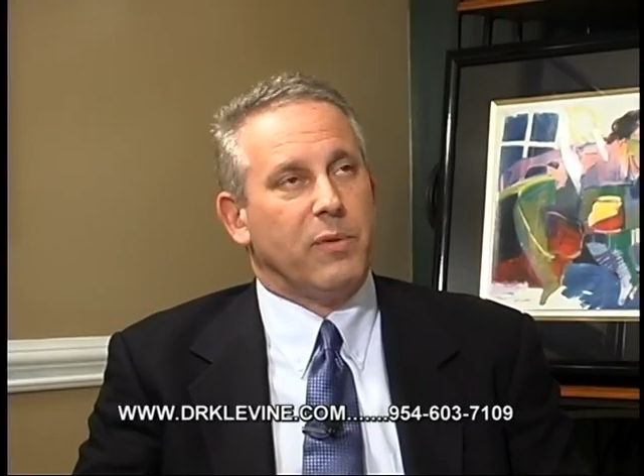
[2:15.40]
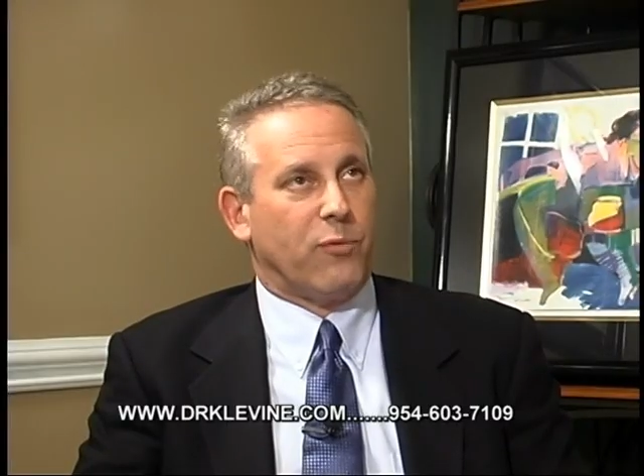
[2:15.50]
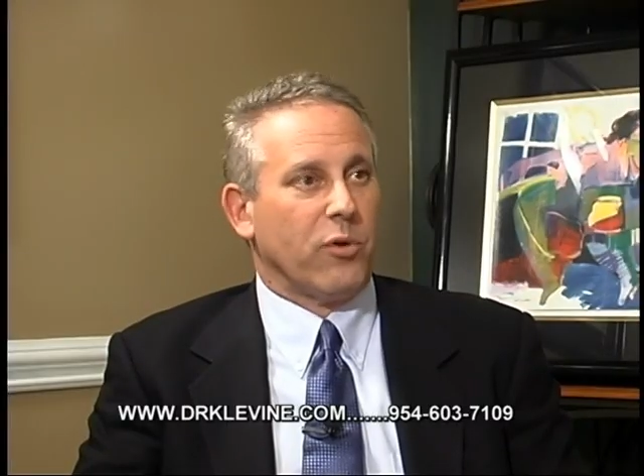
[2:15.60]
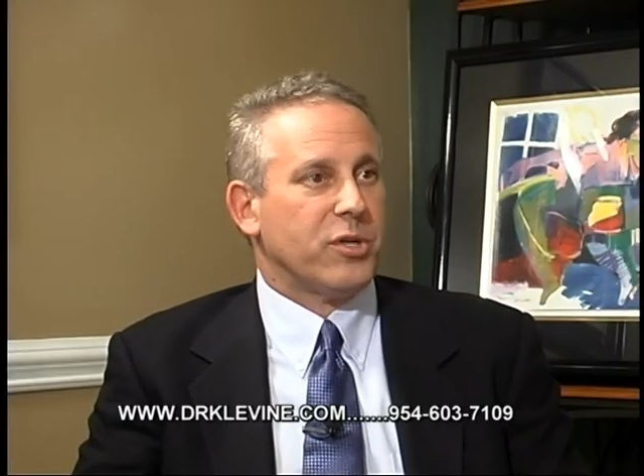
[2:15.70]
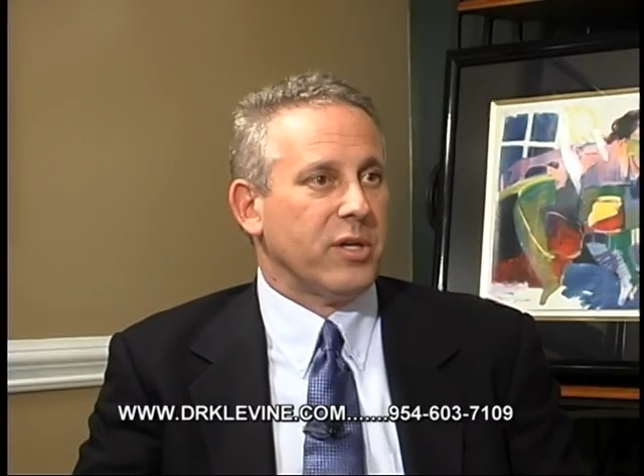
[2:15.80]
been
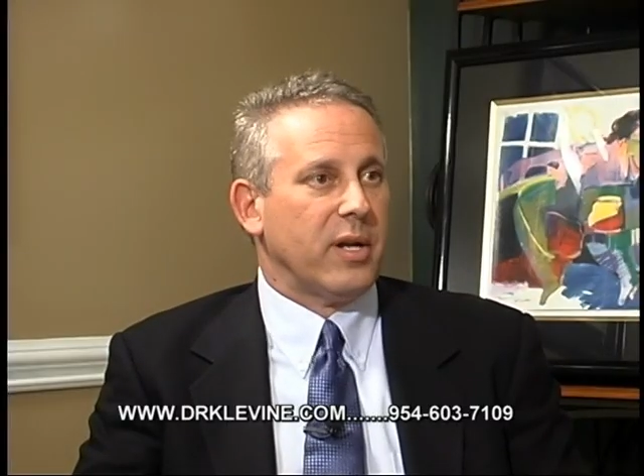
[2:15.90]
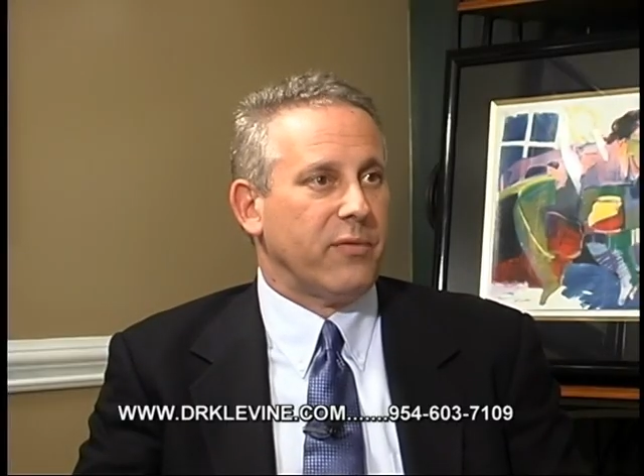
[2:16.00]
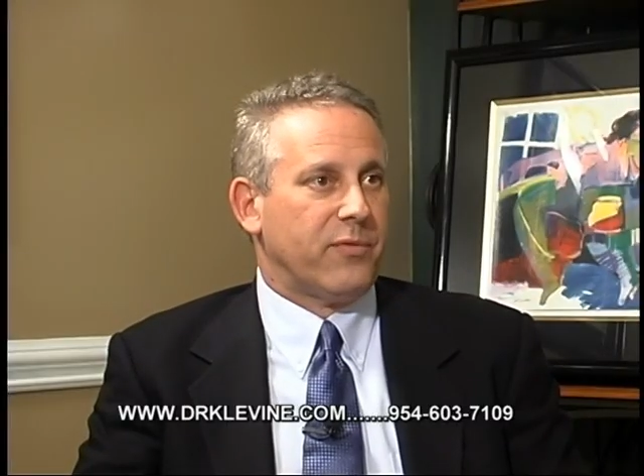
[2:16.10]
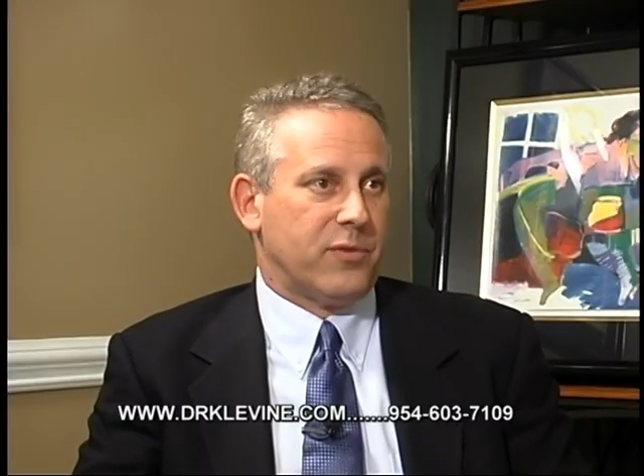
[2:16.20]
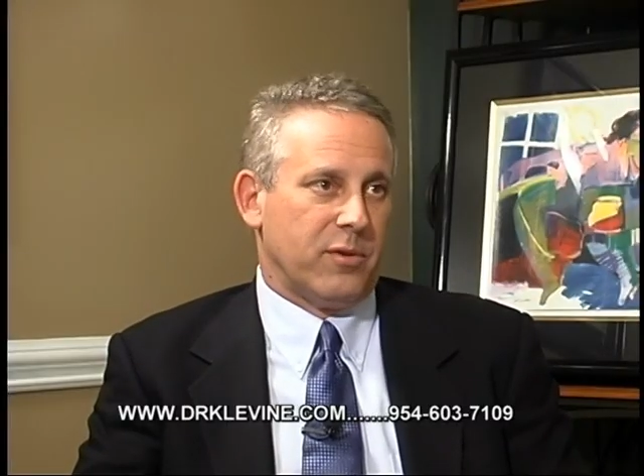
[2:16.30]
fortunate
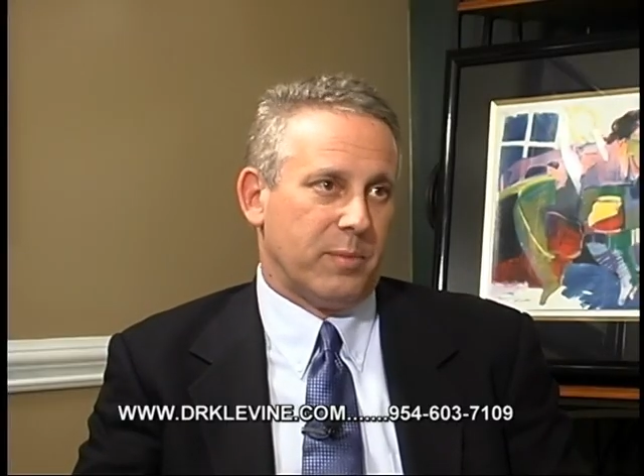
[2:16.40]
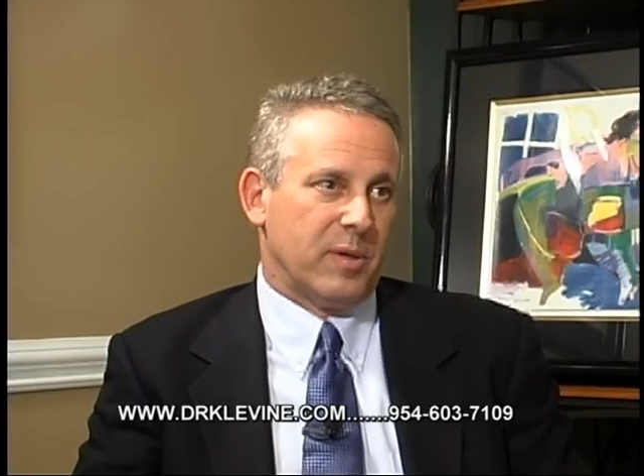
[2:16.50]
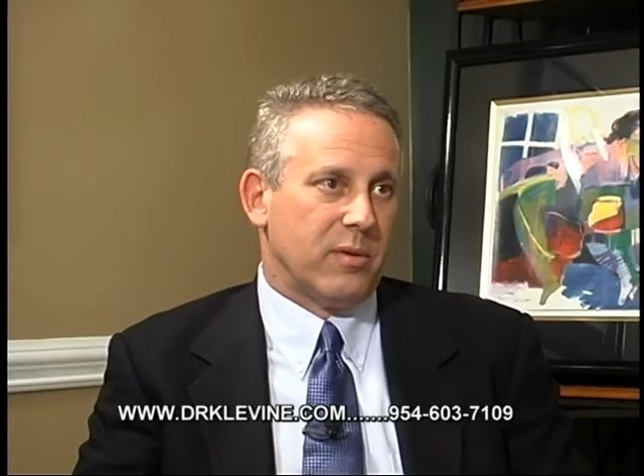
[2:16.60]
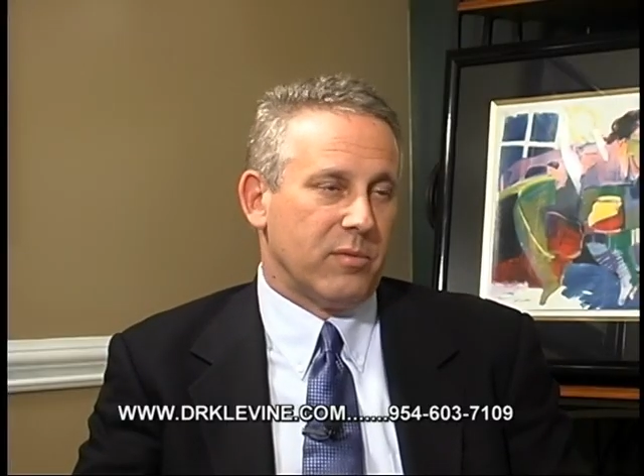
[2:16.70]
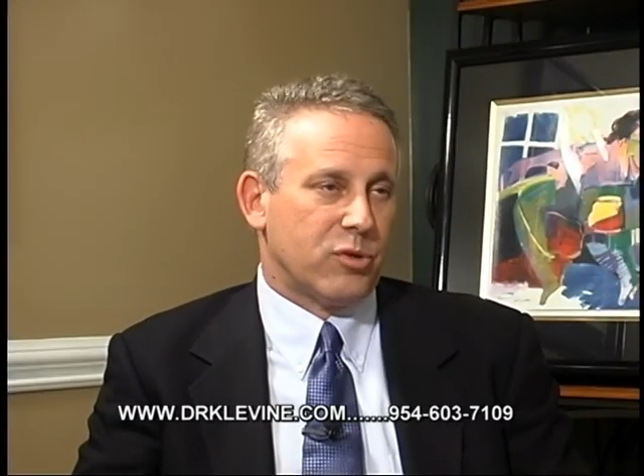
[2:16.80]
enough to have
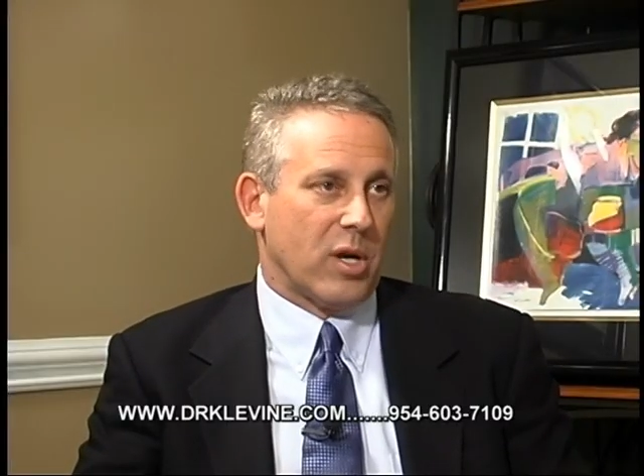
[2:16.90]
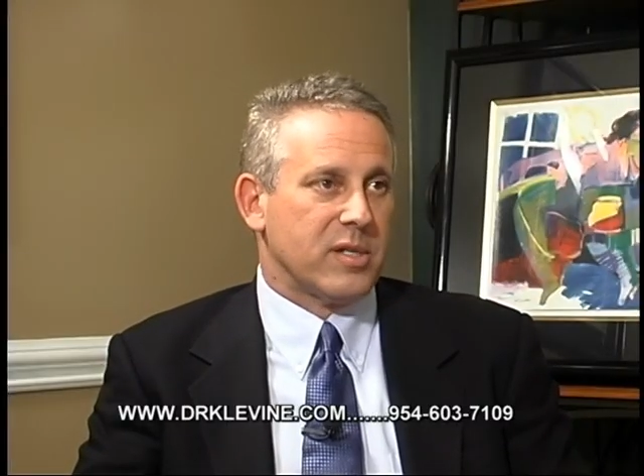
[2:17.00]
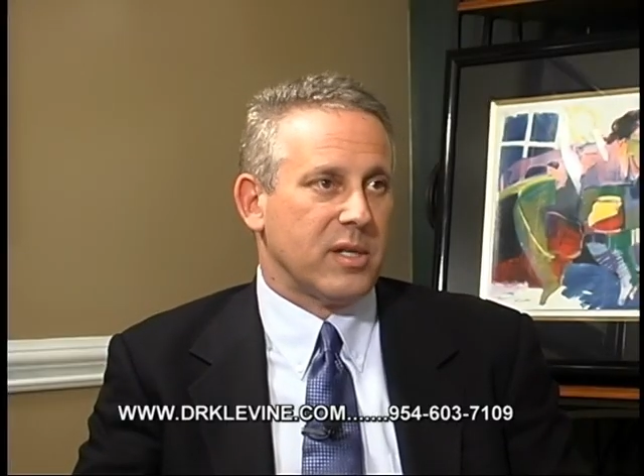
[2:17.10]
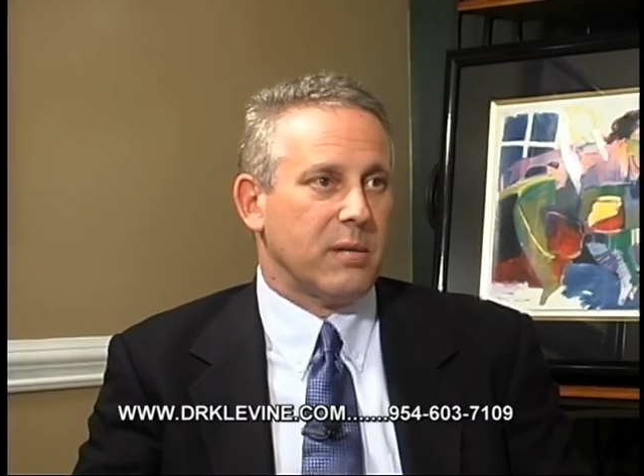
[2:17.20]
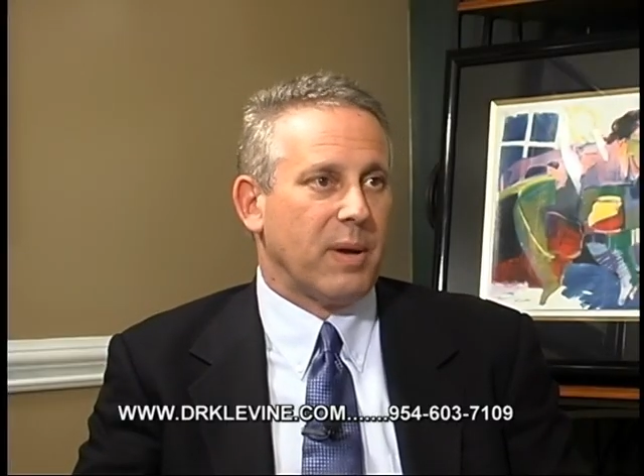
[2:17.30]
been trusted